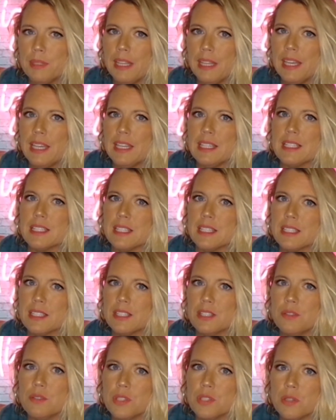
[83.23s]
Late
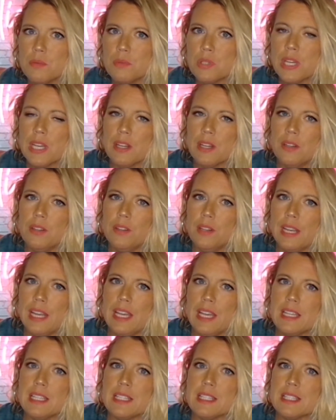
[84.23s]
YouTube channel at 8,